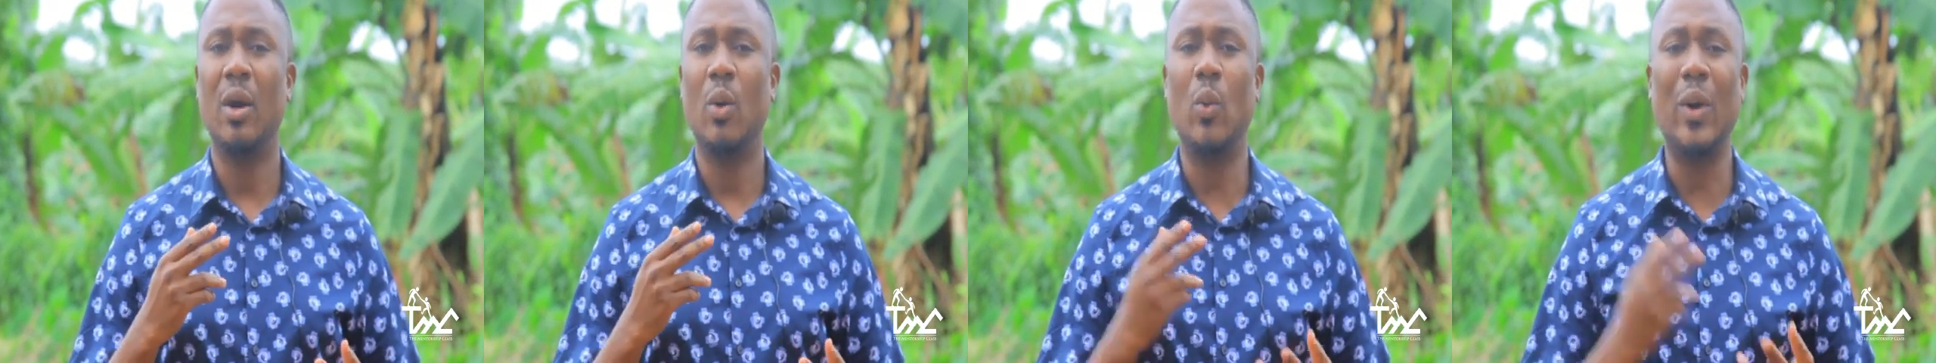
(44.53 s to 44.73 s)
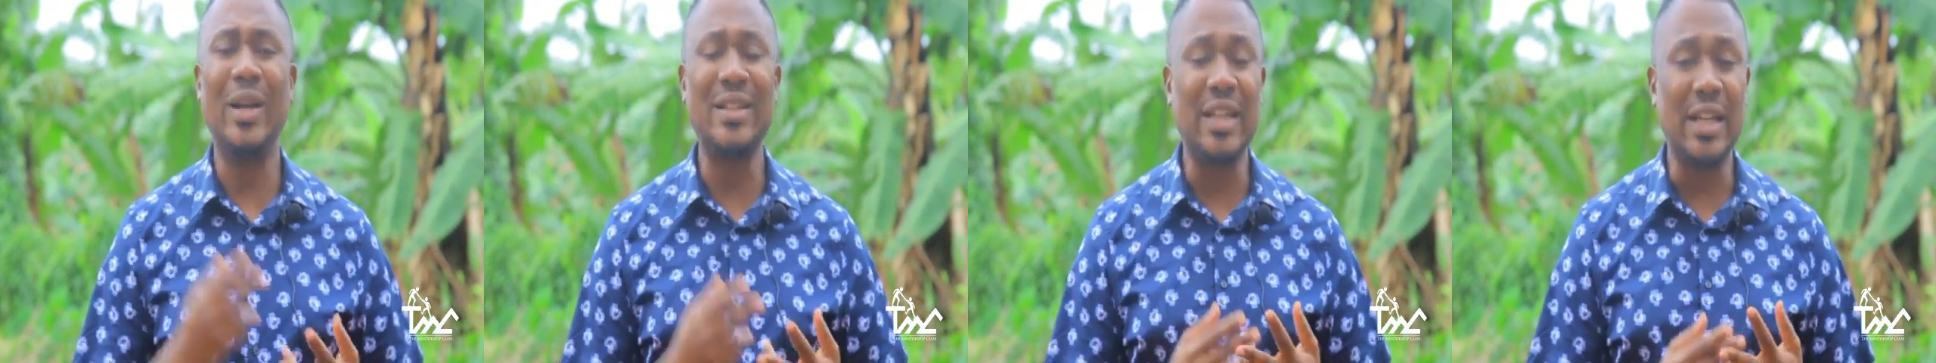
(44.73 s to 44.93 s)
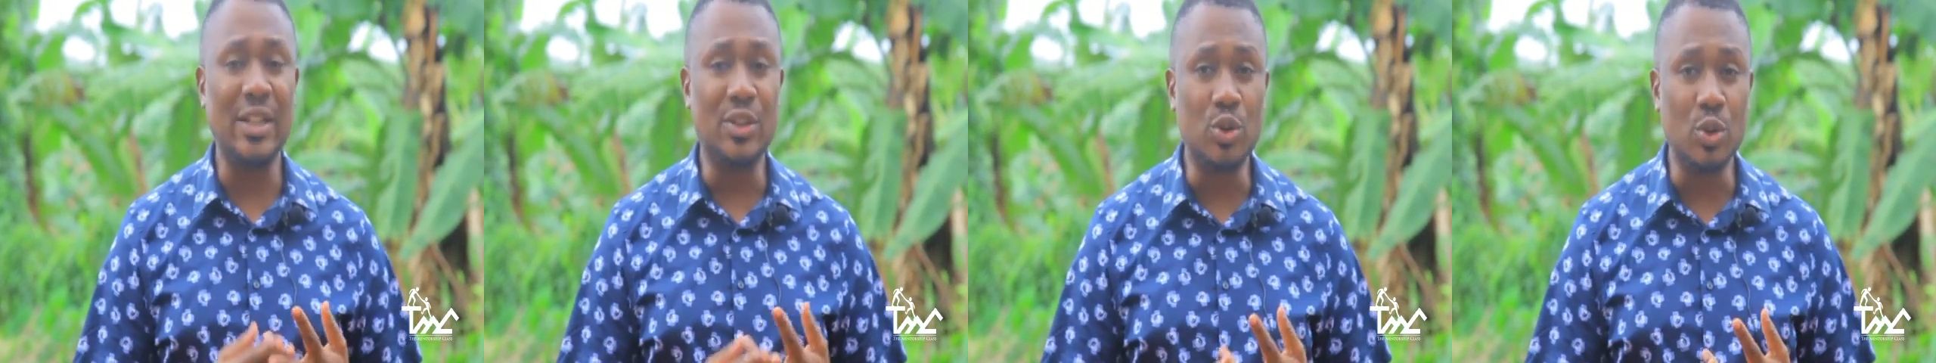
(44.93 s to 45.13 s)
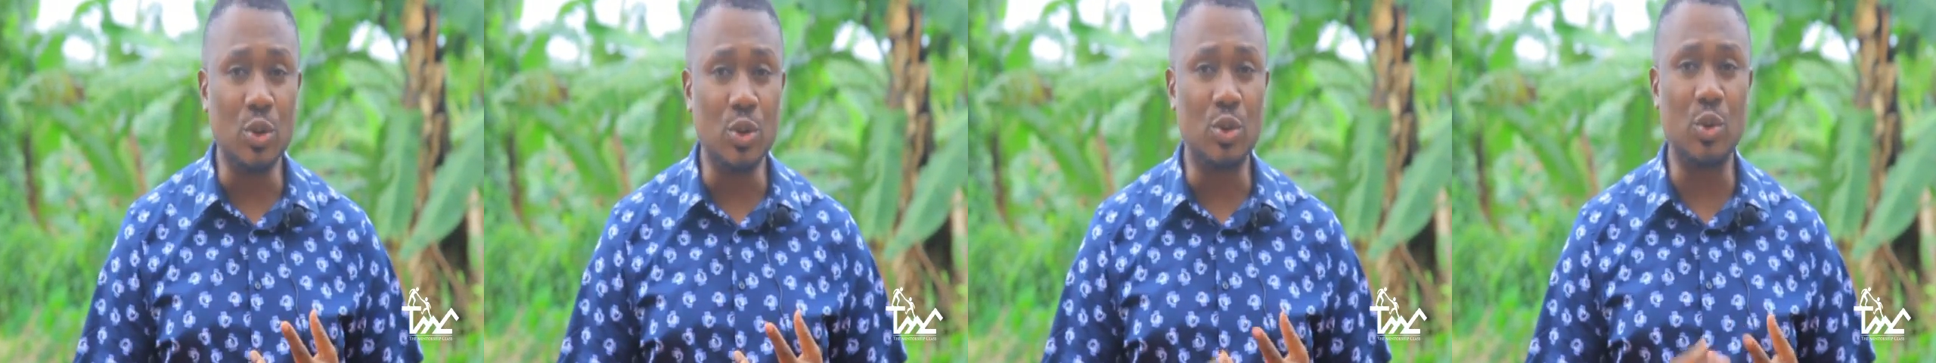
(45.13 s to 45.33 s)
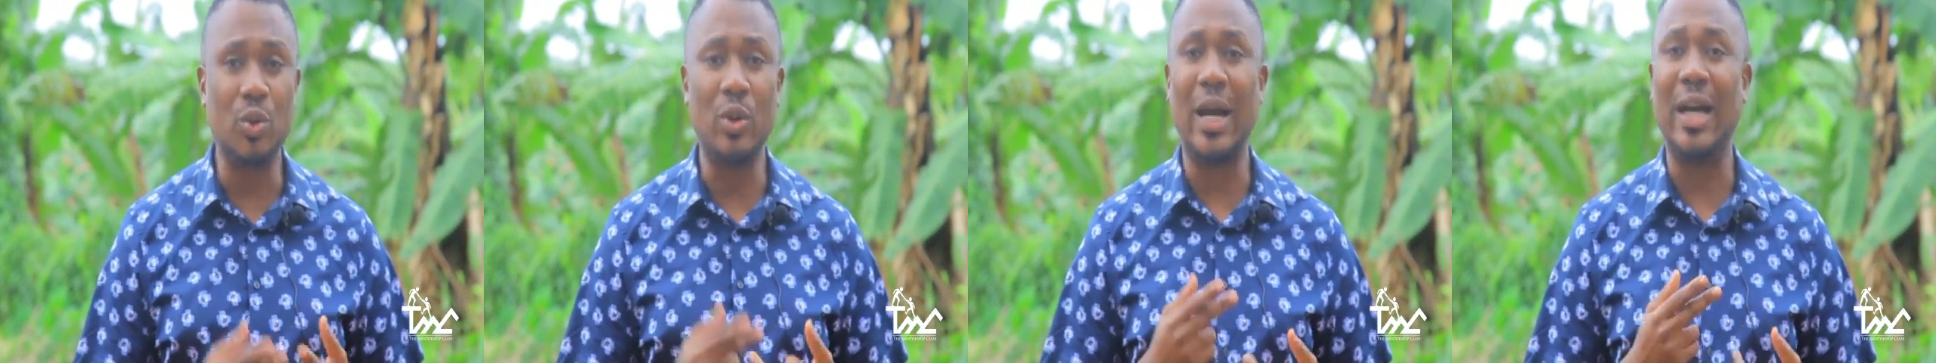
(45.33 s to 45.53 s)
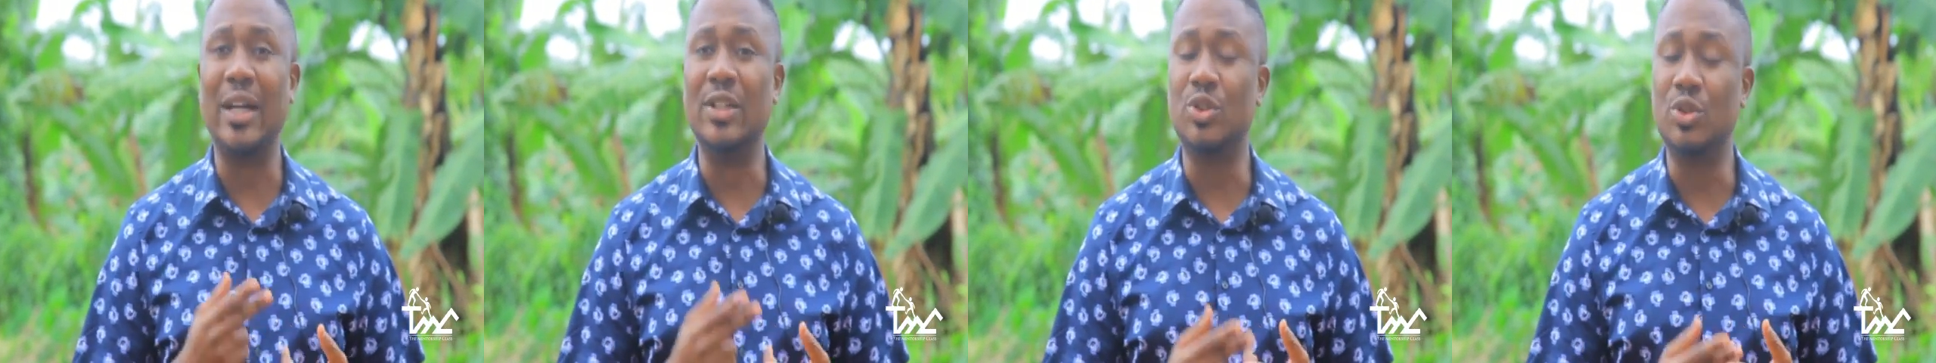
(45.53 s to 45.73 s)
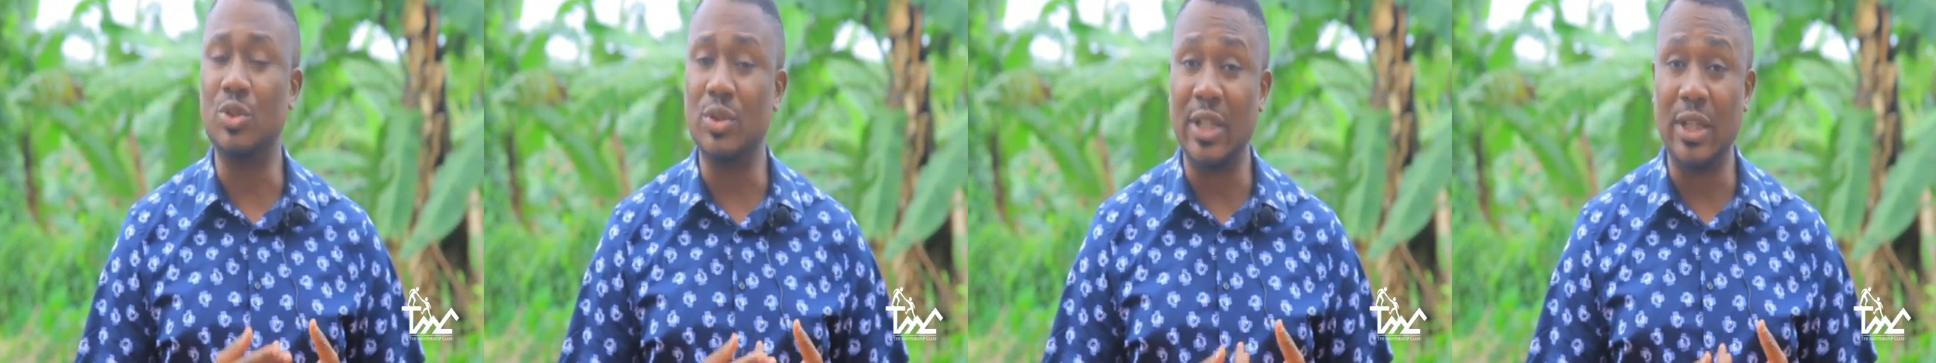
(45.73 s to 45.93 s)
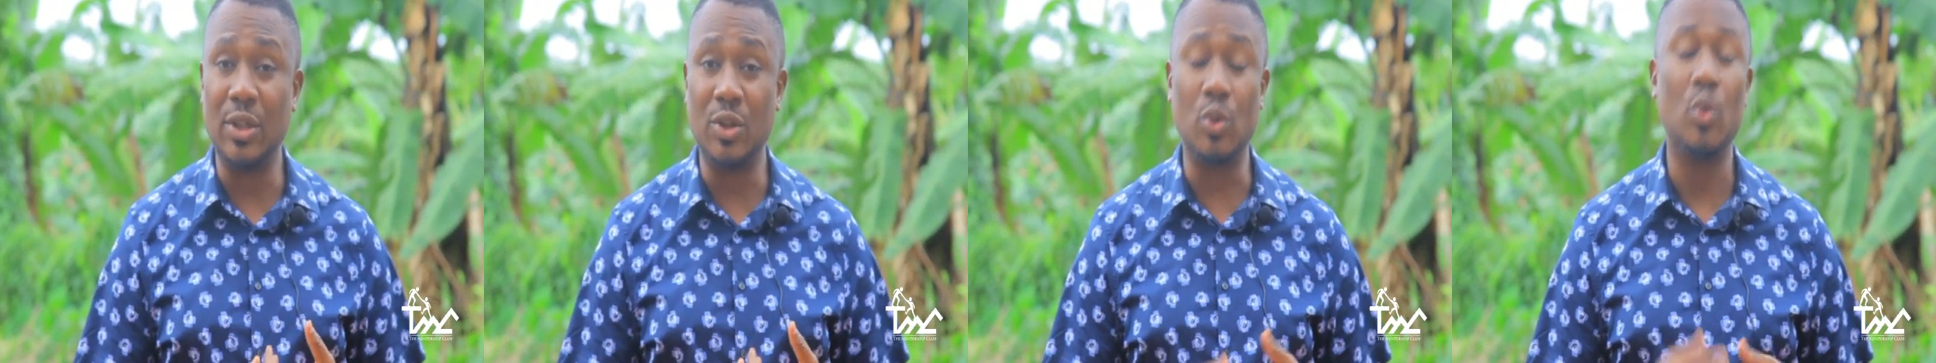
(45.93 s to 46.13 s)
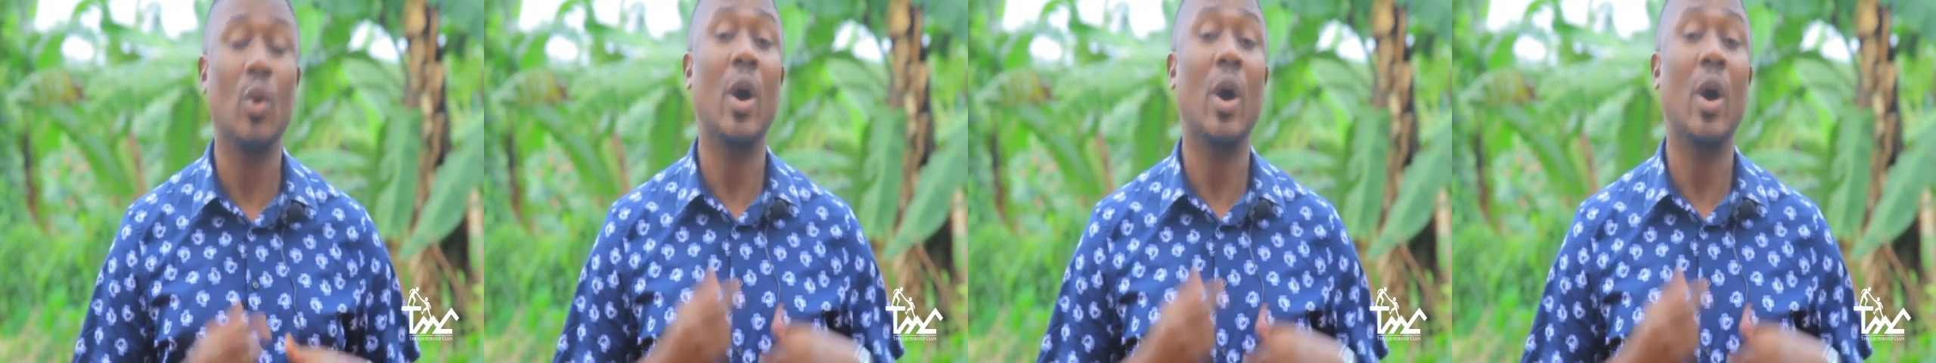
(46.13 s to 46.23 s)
what I should do and shouldn't do,